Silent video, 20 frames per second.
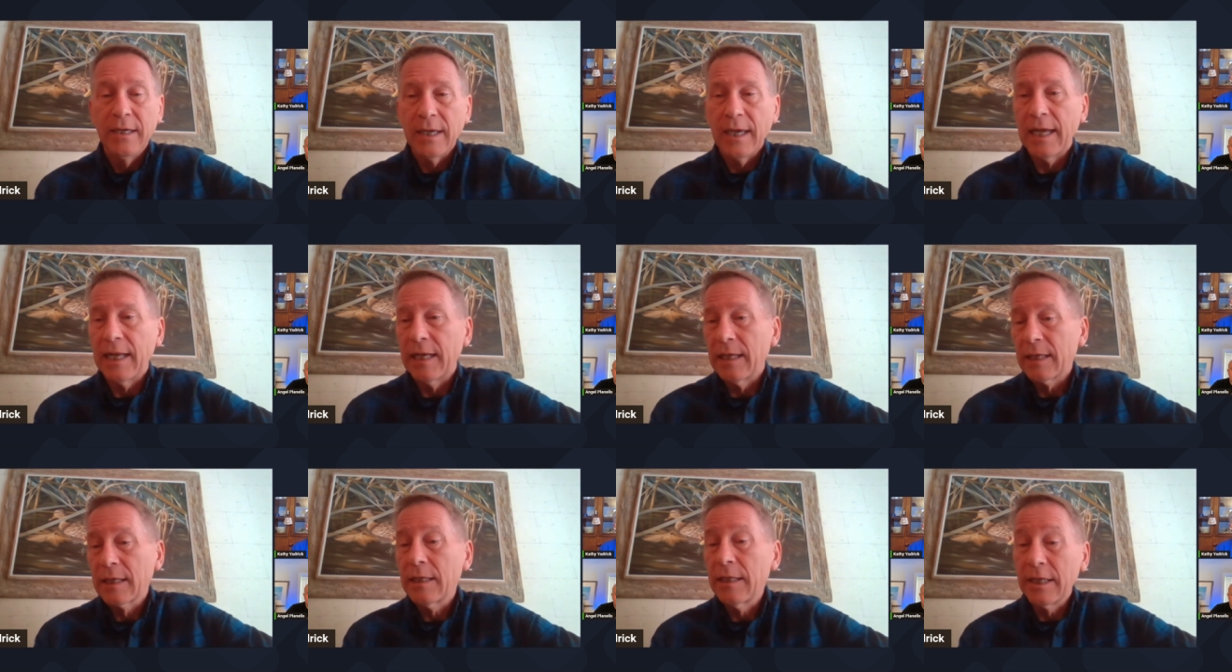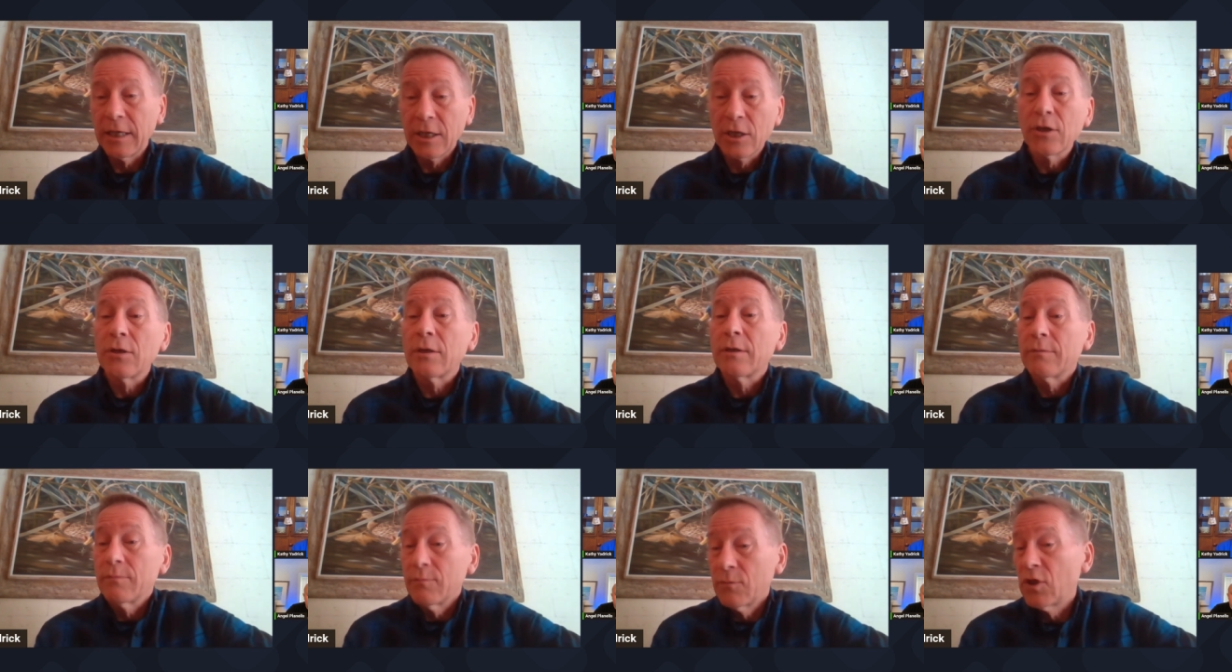at a
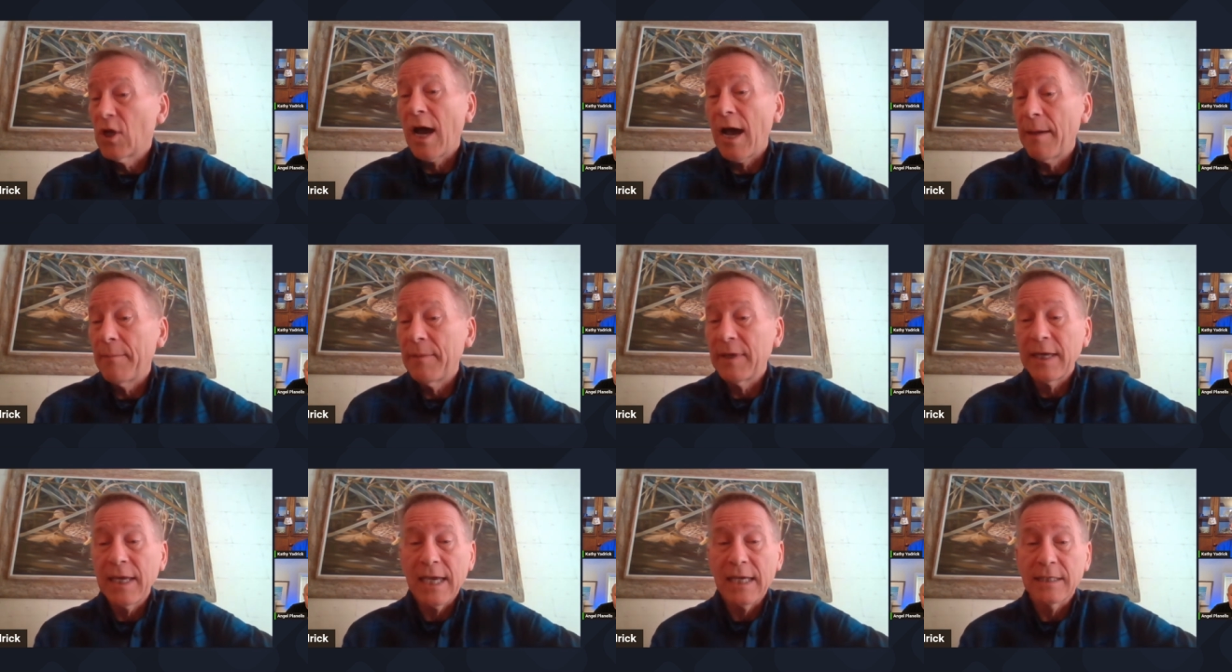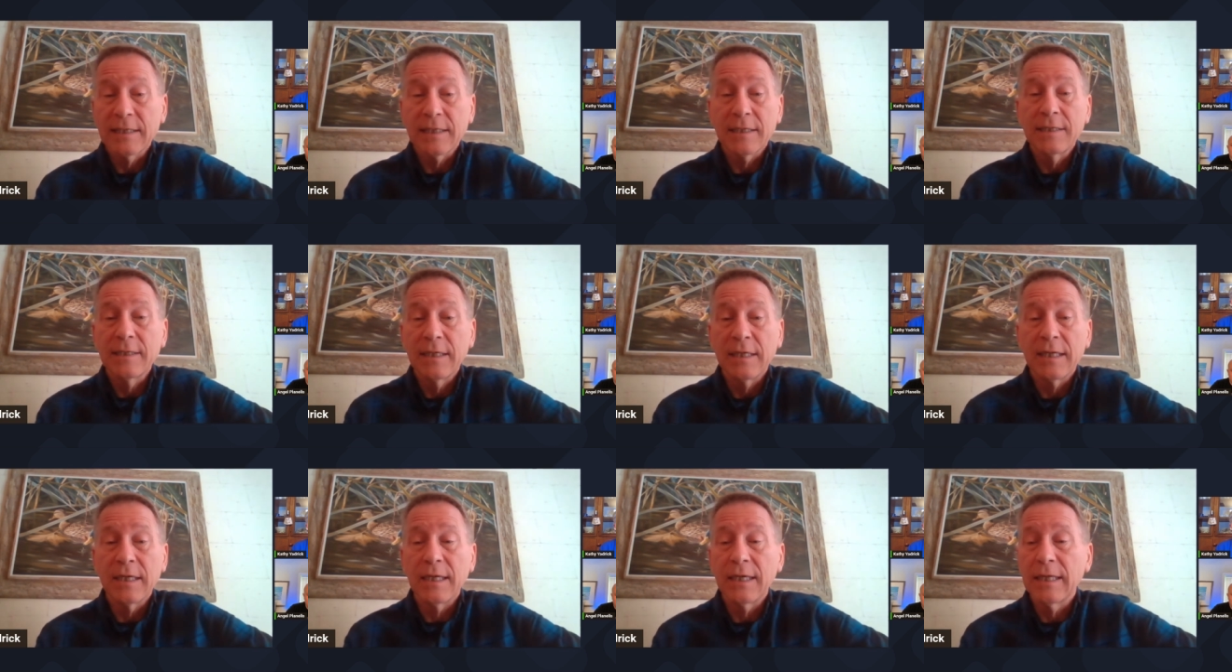clinical job in Kansas
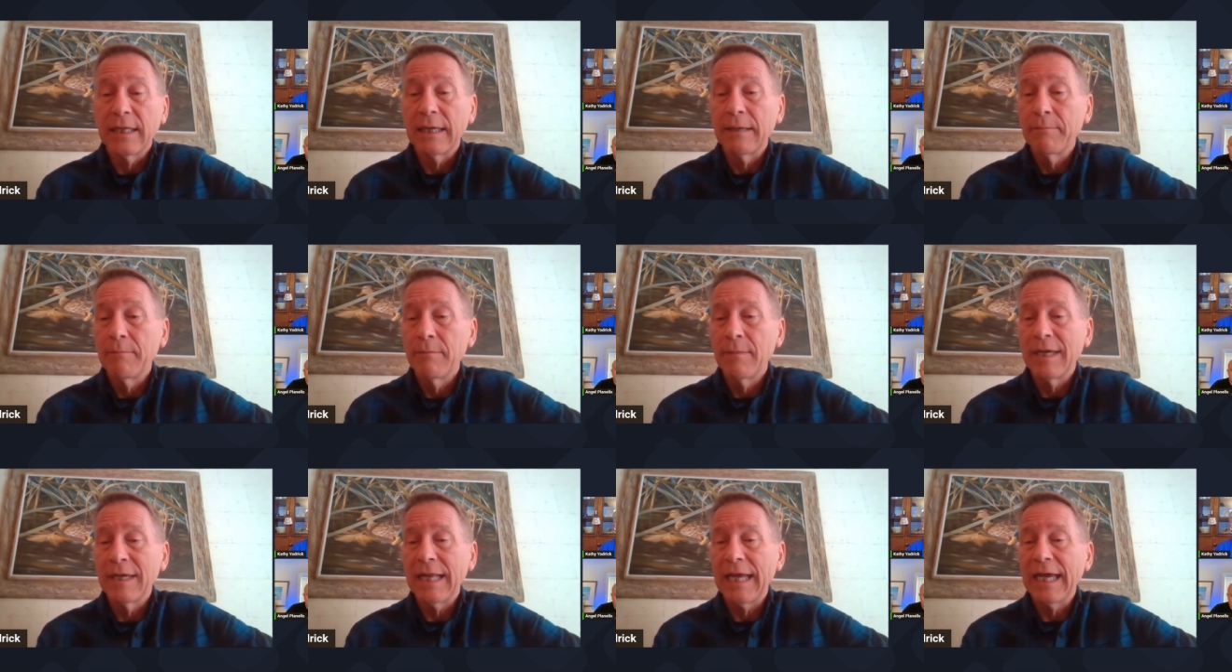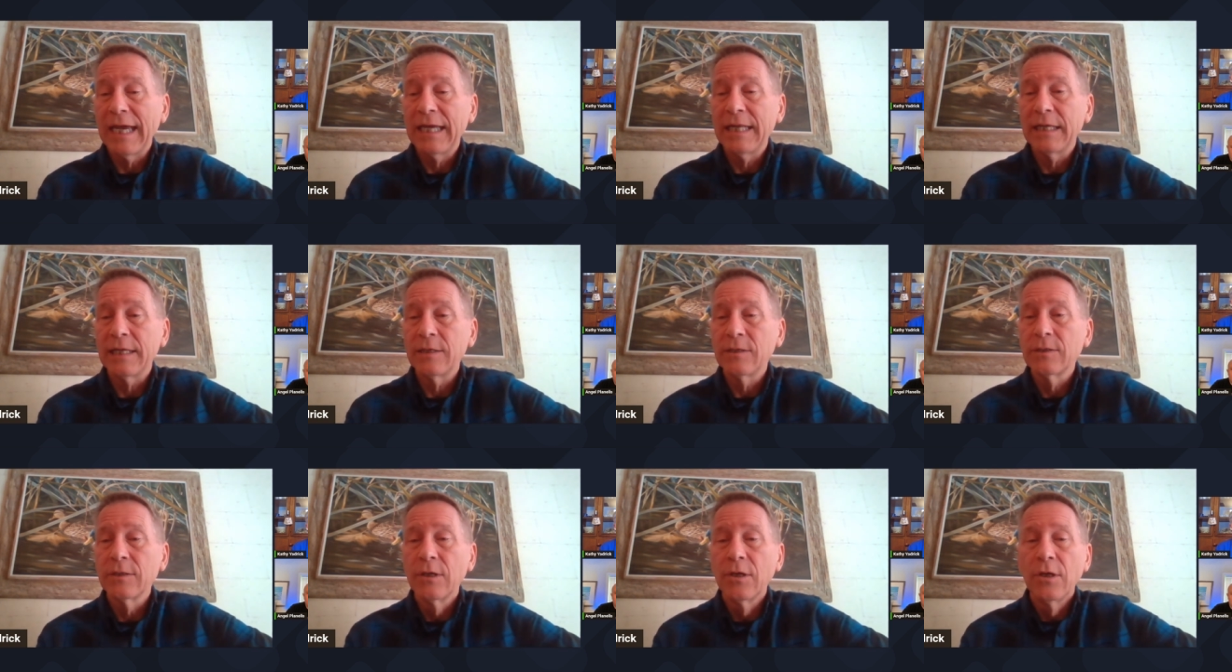City in the
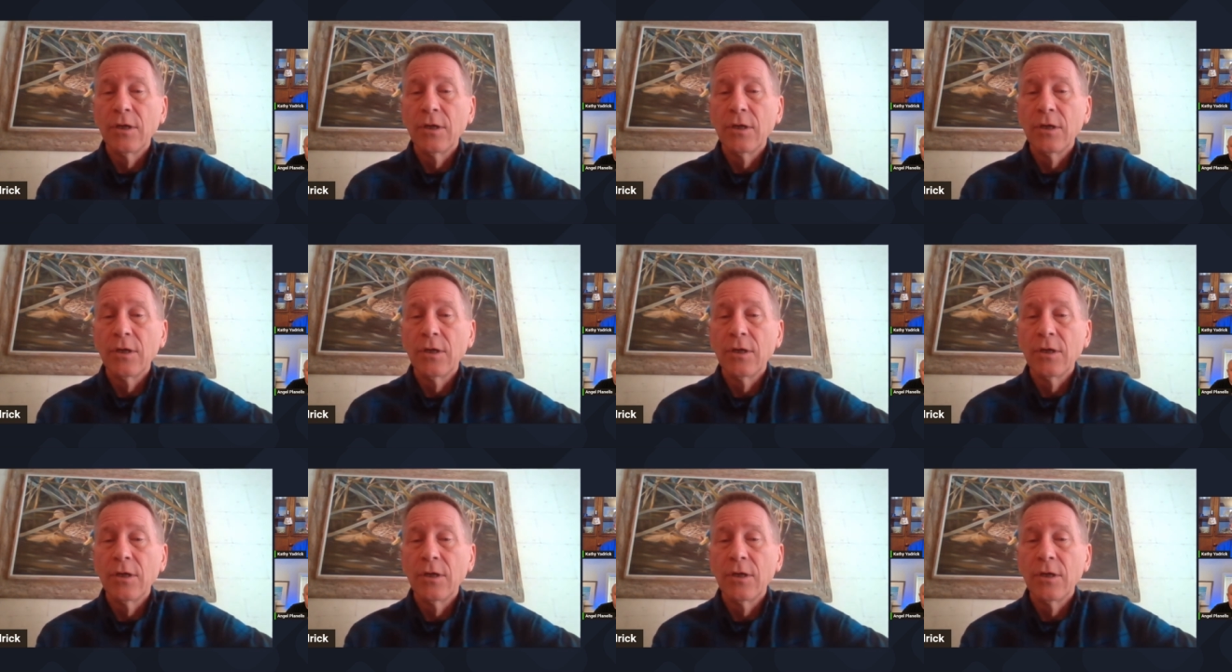mid-'80s,